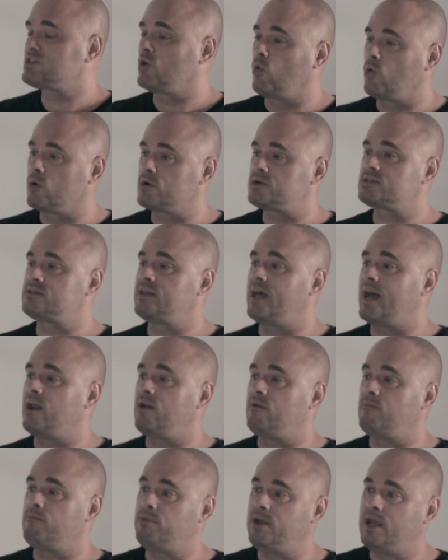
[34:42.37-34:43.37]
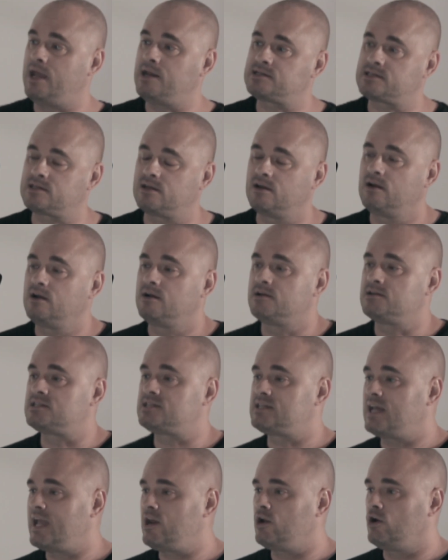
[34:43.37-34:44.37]
horse that beat
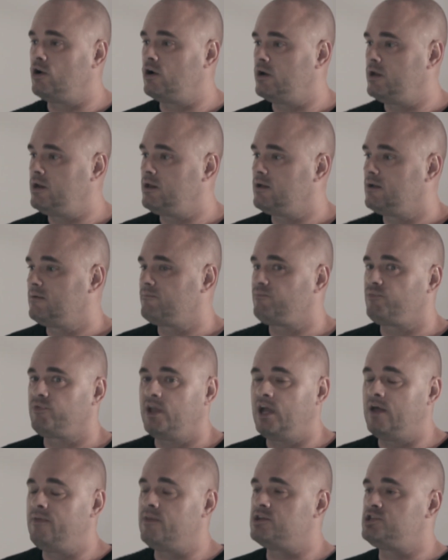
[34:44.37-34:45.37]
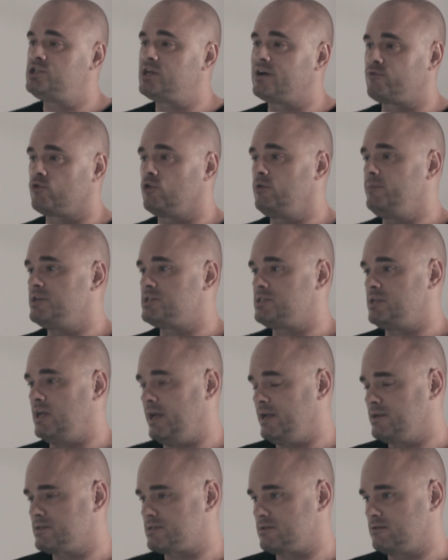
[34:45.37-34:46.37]
Sainthood in the Jeff Ruby
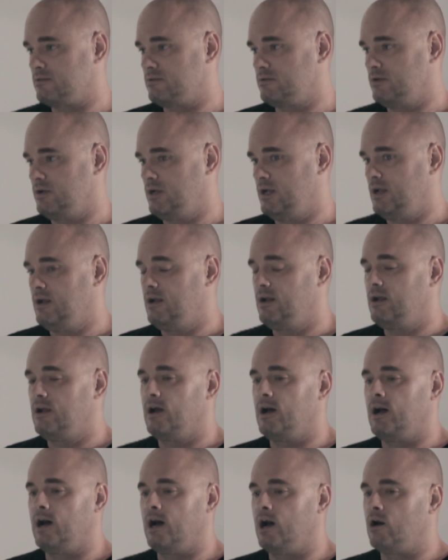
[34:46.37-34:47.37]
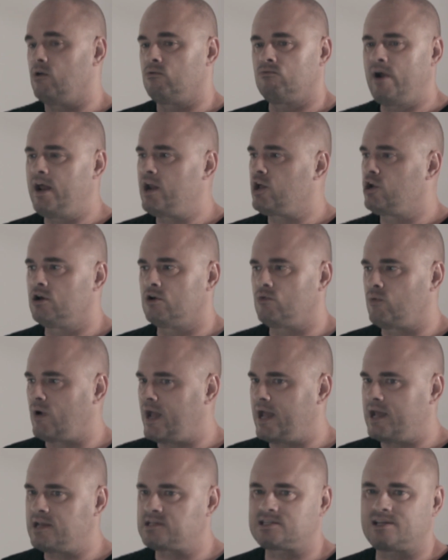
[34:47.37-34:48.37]
Stakes. Ran a good
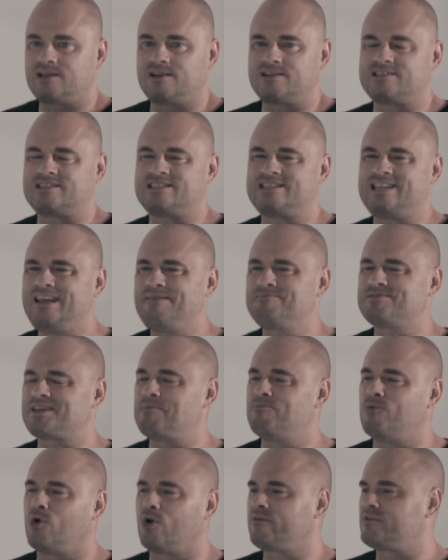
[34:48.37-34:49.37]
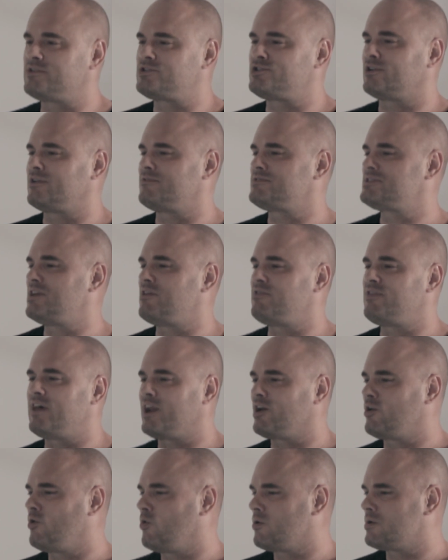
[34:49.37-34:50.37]
race. Seems like more of a turf
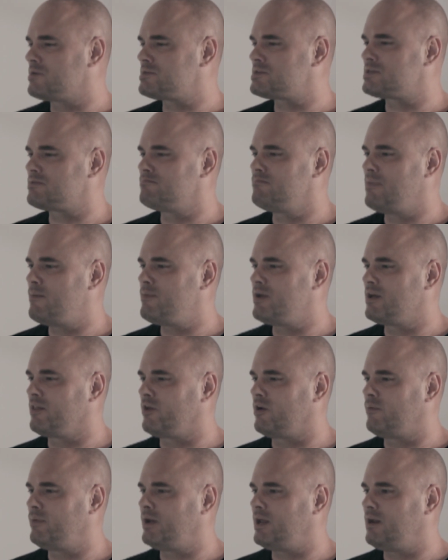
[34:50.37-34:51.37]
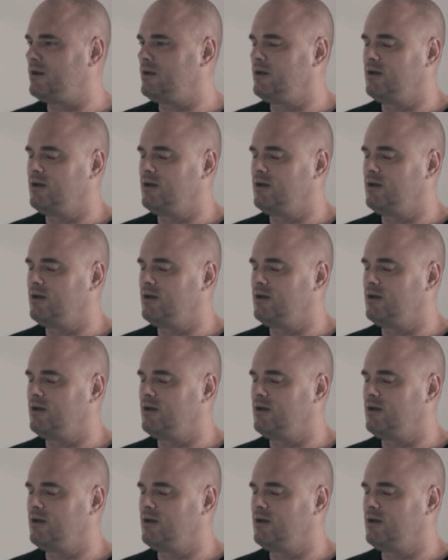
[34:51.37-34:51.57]
synthetic horse, maybe a little bit.